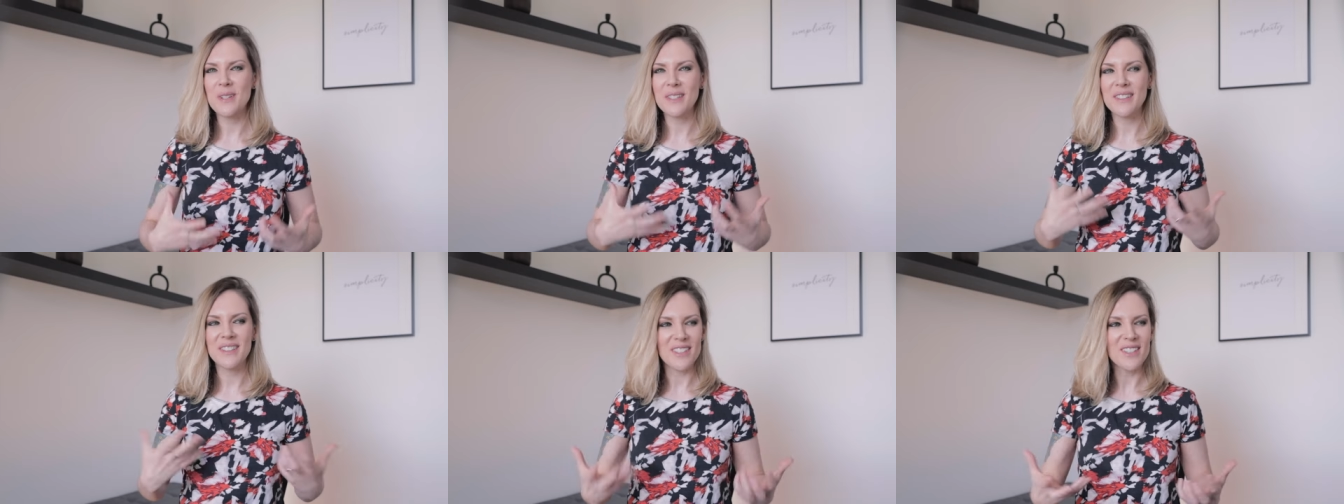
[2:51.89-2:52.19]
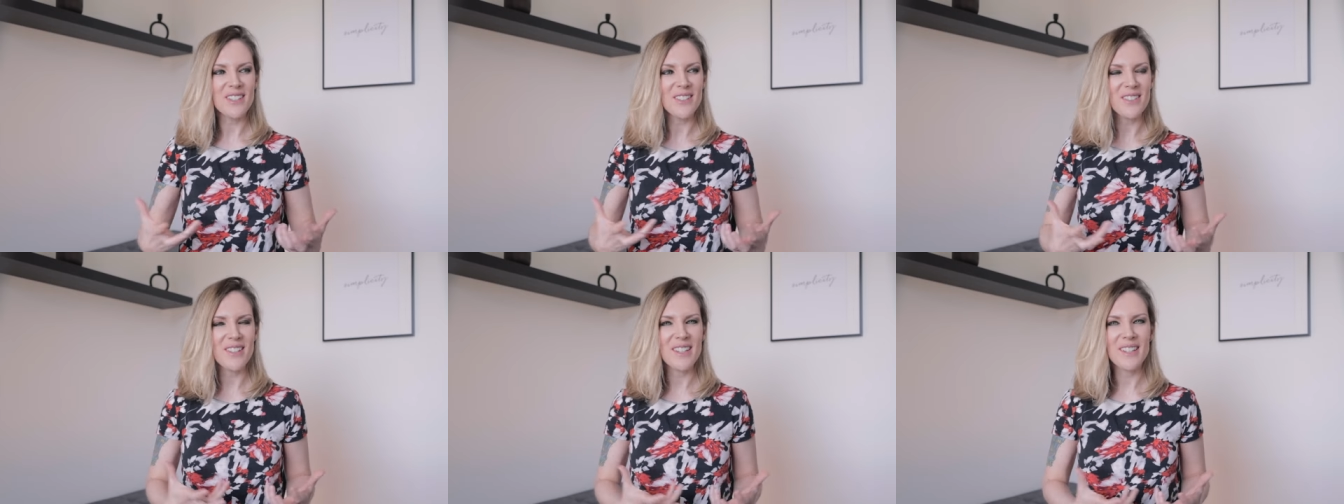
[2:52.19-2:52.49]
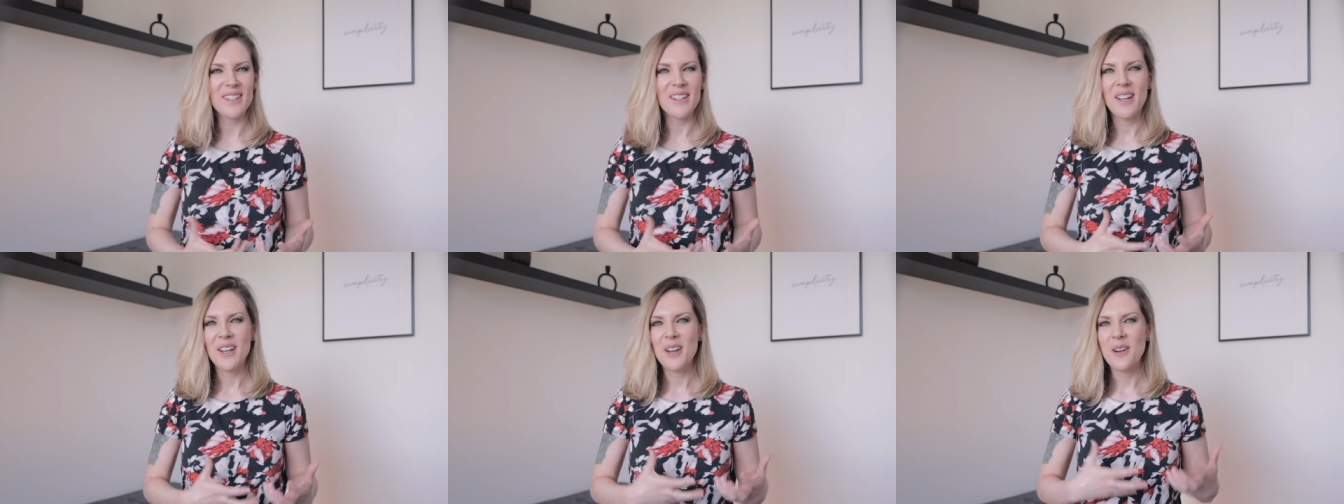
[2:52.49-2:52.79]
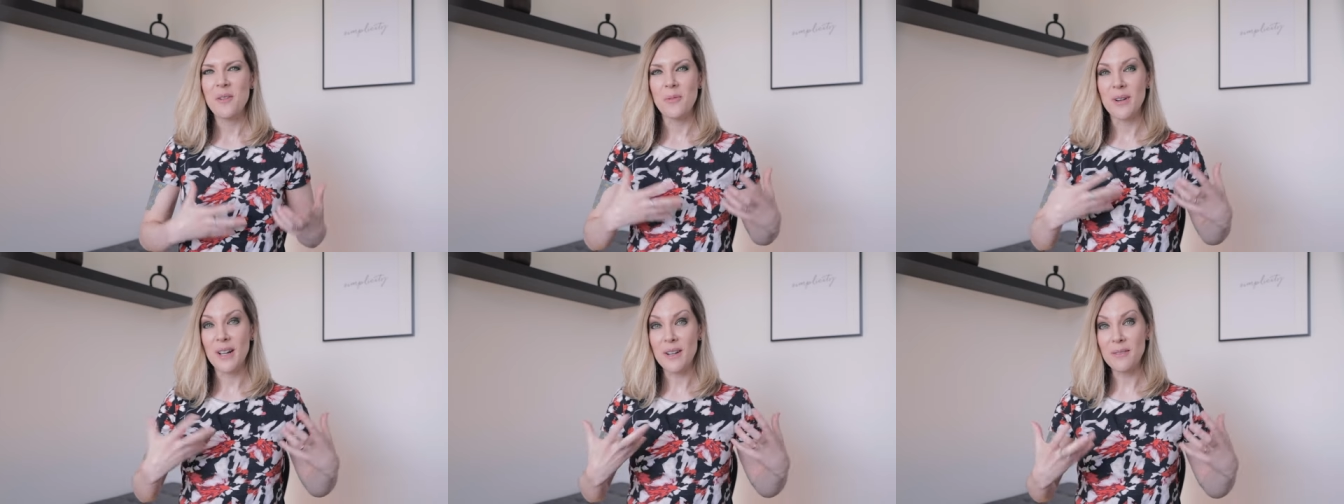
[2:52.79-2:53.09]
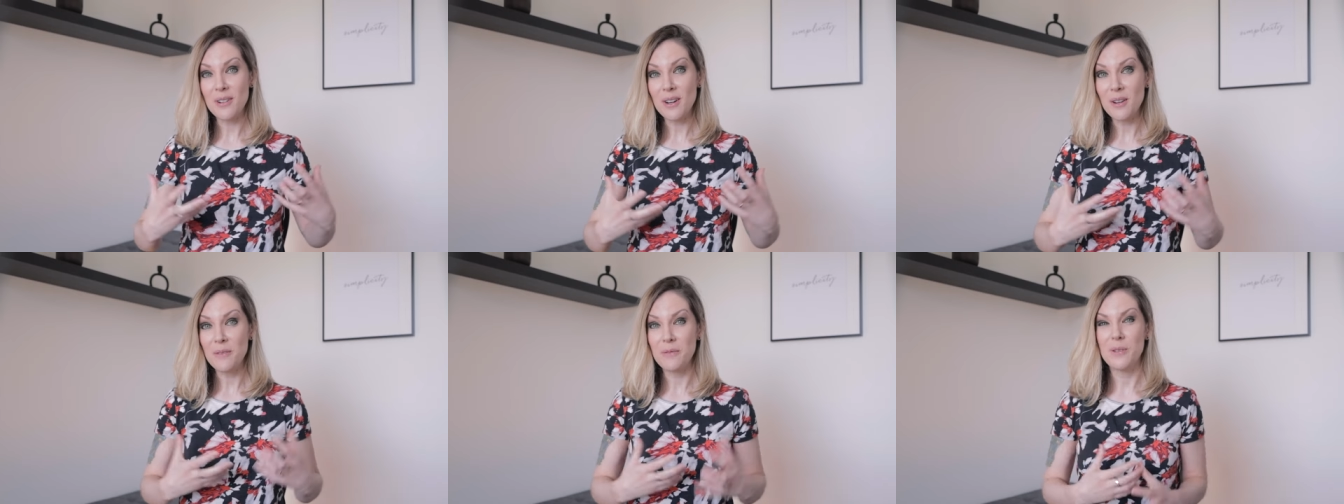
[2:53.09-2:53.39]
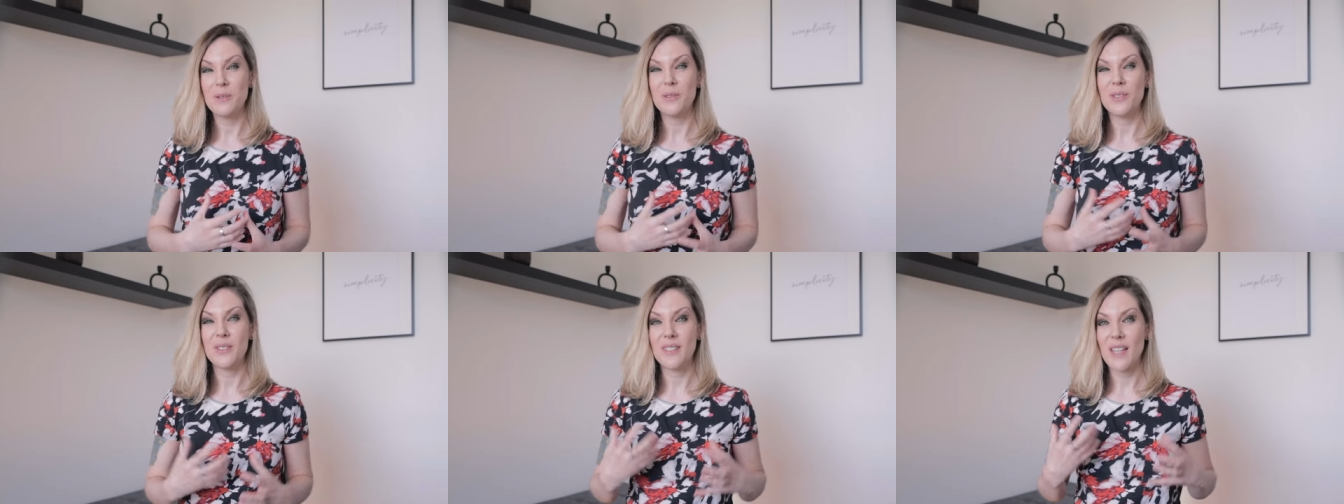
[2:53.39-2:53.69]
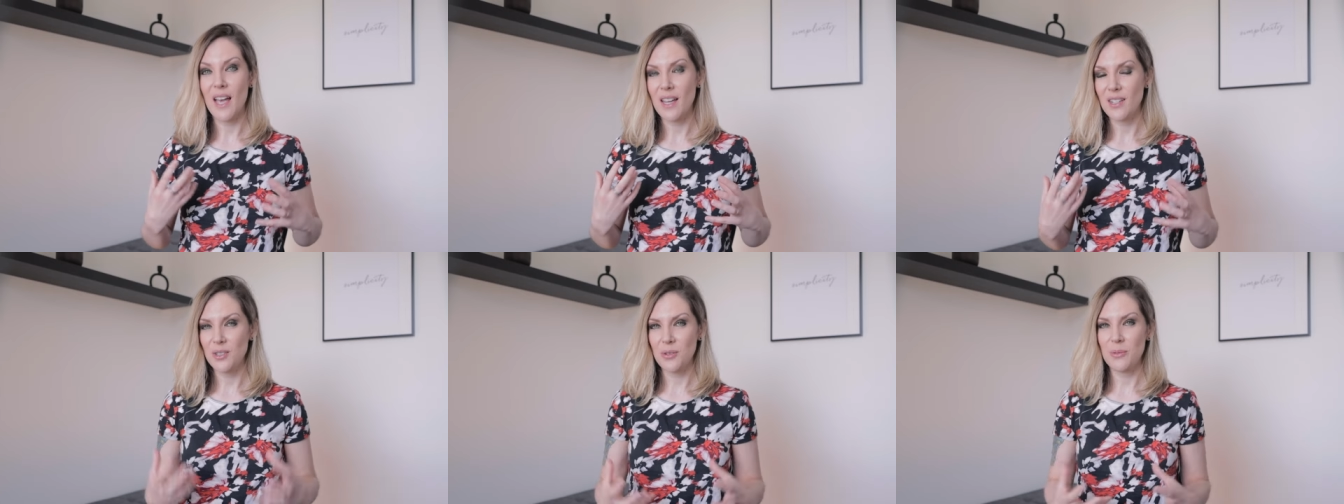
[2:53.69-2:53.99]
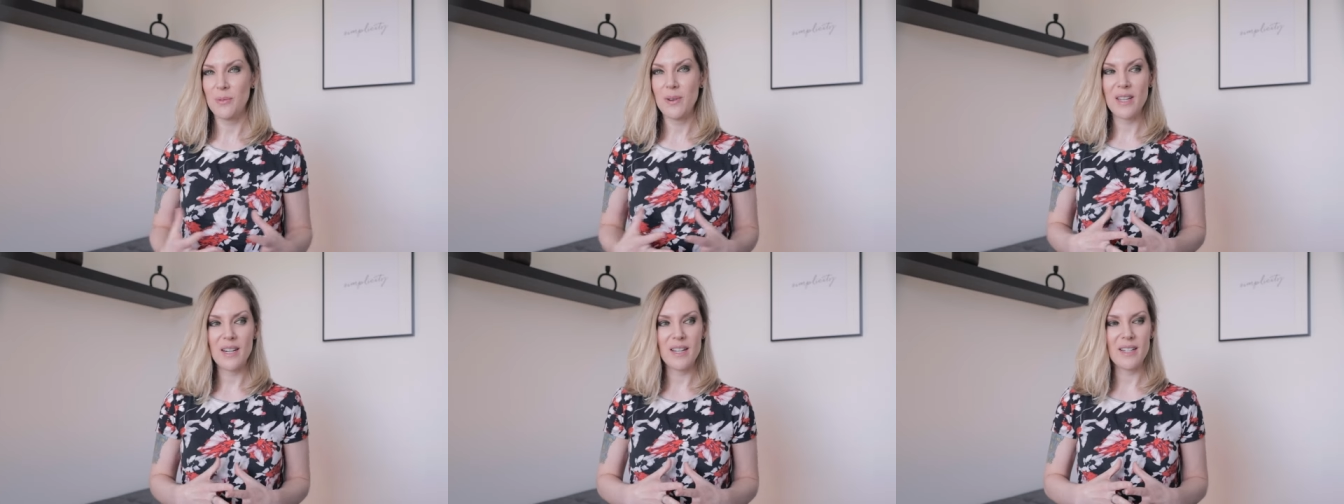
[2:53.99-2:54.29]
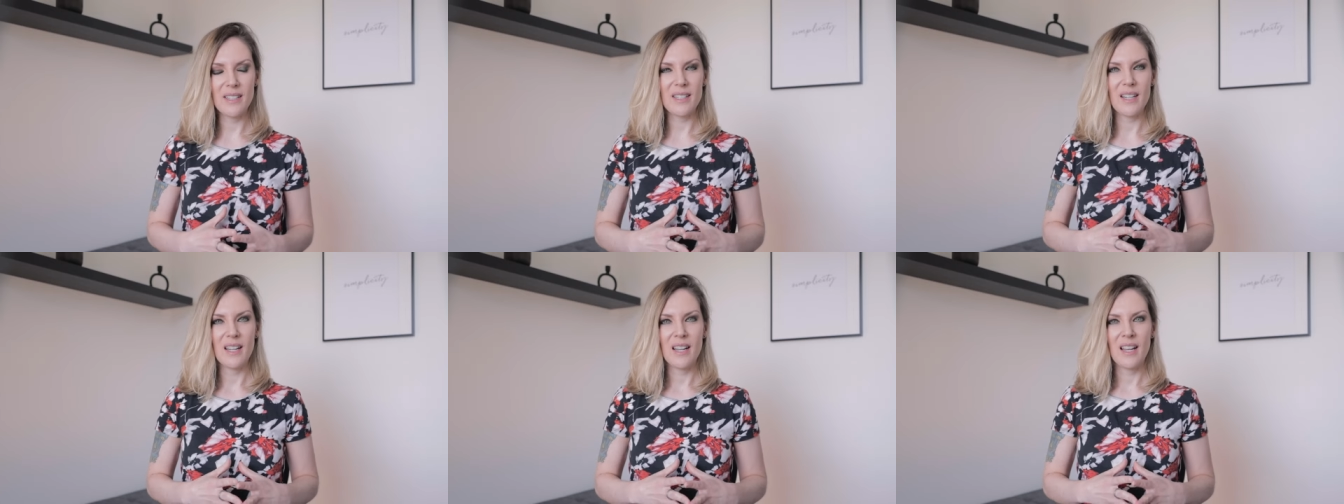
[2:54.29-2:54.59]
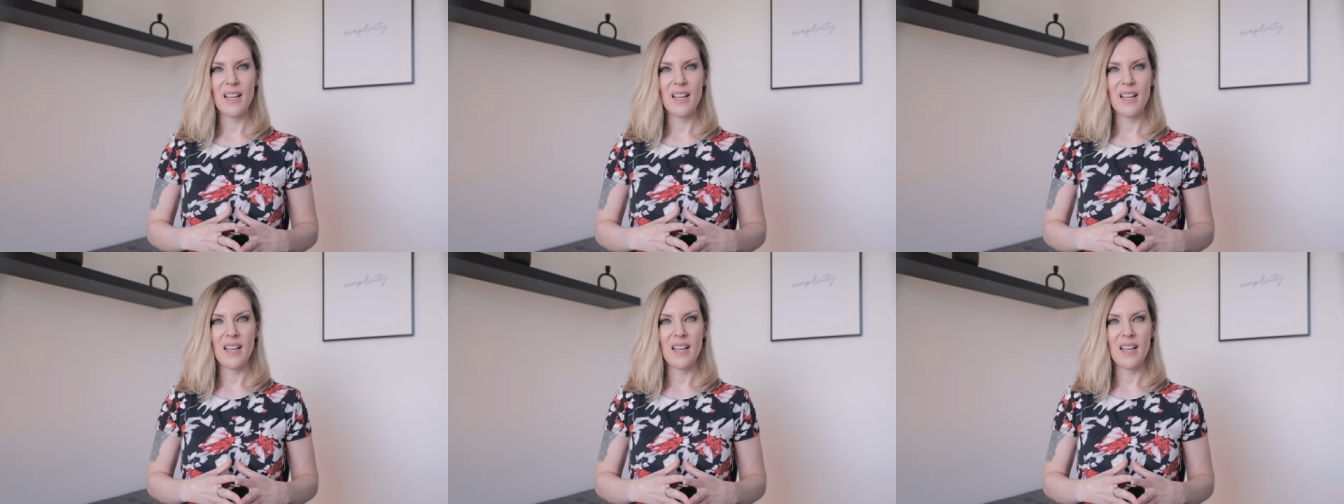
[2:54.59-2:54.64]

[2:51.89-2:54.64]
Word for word: and learn that whenever I feel saturated,